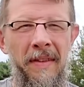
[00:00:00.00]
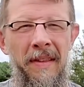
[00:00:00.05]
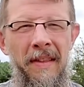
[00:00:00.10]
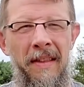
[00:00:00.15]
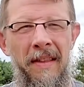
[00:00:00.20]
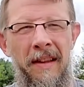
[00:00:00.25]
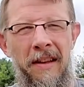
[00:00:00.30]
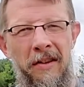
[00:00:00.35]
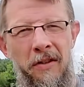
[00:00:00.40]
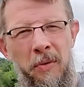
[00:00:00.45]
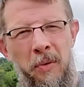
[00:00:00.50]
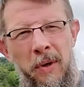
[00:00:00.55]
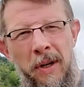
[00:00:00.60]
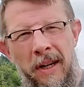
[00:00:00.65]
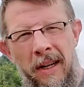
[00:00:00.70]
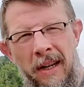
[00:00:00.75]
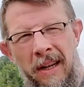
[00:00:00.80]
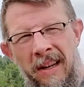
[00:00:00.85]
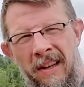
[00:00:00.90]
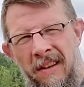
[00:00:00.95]
This one
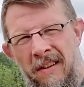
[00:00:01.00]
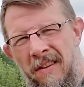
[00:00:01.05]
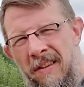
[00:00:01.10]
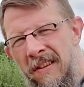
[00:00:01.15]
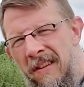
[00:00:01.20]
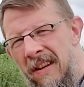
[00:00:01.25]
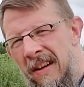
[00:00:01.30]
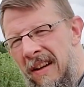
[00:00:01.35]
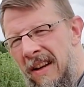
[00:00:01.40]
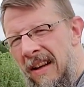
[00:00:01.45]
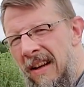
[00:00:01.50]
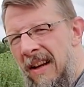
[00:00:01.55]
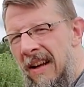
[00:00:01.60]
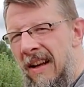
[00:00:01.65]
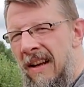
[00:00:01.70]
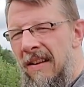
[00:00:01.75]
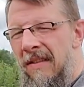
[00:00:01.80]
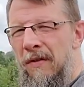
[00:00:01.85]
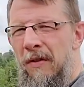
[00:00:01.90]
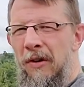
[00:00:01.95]
is
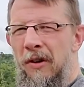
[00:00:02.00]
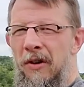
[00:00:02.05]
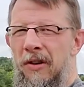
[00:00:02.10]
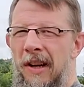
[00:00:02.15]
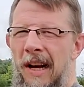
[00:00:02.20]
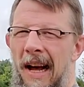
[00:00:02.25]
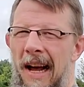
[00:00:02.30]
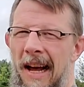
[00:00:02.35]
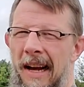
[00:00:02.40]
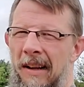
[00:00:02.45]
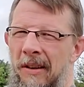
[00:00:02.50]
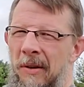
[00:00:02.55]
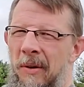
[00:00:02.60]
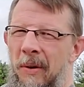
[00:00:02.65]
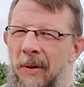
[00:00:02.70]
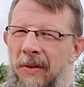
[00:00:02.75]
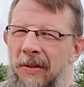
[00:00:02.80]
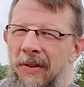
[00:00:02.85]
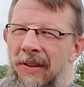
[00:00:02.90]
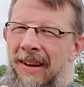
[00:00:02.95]
for your
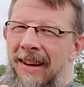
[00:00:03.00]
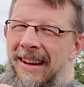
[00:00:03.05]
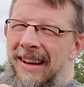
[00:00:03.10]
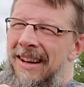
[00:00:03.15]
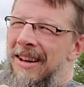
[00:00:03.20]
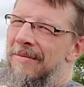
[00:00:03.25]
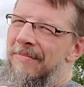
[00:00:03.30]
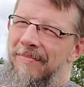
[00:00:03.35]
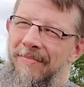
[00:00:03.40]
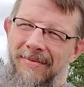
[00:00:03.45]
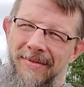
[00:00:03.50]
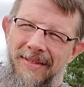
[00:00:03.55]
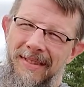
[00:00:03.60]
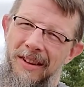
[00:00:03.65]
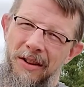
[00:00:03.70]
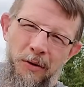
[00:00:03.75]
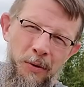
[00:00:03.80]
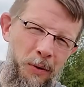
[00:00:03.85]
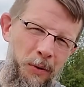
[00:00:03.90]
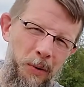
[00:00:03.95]
diagonals.
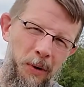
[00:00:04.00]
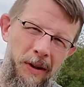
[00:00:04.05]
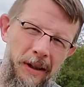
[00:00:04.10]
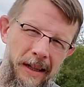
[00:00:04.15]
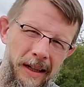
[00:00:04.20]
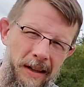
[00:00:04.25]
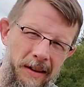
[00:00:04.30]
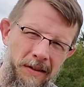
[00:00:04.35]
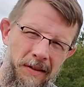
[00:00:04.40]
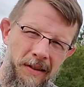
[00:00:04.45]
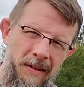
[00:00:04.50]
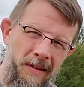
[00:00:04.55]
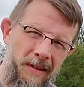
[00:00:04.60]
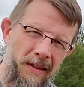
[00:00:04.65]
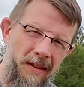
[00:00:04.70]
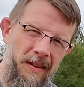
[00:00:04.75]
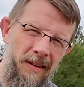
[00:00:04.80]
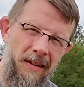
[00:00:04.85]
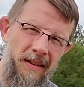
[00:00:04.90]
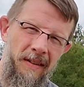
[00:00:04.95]
This one really isn't,
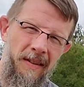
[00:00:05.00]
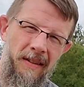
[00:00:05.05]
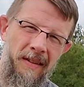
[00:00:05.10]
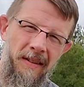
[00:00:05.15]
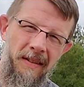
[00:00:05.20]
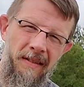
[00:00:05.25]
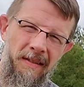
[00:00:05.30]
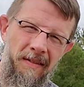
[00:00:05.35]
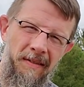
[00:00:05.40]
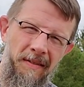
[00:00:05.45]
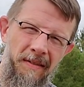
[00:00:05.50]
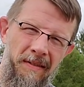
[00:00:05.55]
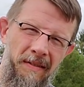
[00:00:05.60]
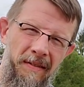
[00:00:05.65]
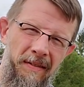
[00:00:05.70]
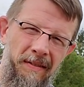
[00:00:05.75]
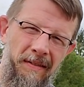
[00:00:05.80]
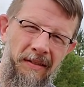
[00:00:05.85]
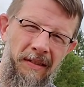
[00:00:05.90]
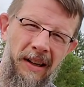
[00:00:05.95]

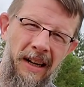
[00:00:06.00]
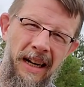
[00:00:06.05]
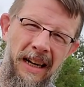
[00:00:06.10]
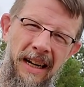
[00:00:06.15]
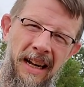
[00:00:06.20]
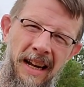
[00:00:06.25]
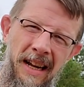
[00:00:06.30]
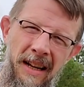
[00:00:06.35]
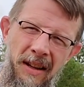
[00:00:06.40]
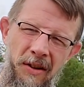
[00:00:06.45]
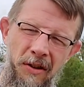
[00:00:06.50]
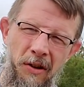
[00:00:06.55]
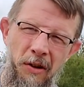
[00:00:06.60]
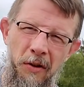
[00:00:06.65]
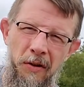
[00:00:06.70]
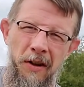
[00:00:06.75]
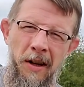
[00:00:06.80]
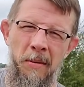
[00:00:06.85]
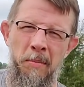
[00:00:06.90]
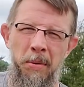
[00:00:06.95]
right? So your
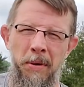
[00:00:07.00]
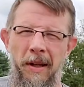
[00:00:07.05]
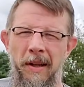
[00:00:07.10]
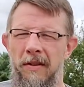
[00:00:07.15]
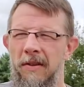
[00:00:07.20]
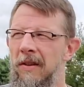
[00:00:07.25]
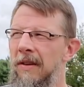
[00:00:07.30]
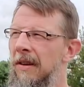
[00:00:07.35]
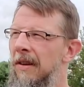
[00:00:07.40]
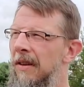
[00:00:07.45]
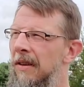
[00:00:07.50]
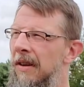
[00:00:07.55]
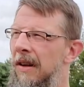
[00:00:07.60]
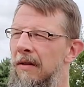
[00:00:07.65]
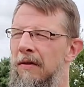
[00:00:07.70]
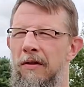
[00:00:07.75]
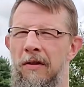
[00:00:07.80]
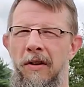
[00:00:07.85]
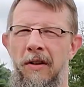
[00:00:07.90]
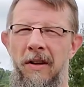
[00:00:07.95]
template's a little
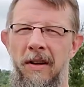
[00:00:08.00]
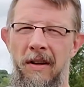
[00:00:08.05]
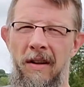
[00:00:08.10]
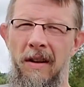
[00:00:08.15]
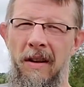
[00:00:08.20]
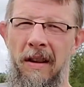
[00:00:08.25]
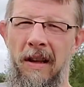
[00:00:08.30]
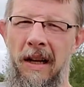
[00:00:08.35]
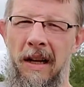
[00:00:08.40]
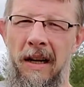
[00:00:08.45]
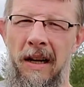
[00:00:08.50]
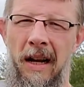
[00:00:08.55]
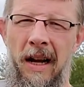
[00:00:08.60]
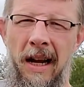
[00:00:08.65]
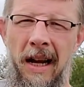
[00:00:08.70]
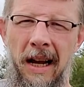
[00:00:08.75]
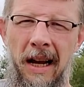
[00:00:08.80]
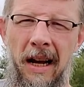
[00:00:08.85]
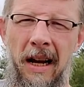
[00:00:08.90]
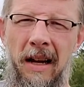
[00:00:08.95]
different than
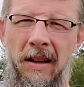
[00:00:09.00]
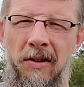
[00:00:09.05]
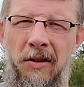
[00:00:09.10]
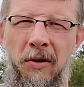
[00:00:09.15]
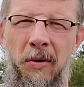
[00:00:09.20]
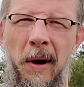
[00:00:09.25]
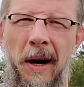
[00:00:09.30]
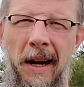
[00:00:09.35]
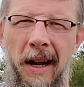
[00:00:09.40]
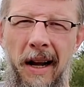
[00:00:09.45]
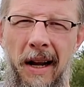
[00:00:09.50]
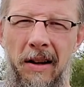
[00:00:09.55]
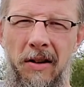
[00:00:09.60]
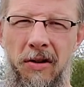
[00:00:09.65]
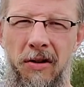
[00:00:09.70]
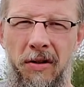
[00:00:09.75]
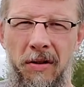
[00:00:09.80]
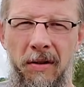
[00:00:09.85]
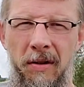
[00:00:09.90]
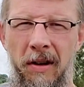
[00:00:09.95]
a straight
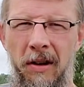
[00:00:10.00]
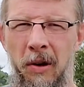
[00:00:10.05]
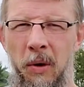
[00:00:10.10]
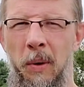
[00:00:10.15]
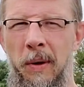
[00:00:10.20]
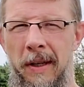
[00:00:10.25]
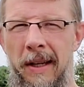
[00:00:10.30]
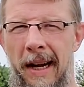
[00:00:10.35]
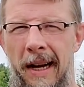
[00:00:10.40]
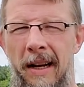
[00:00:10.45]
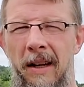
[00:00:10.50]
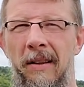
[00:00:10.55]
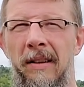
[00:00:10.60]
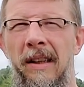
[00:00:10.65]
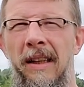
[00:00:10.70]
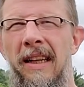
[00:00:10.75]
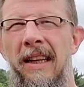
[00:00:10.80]
edge going down.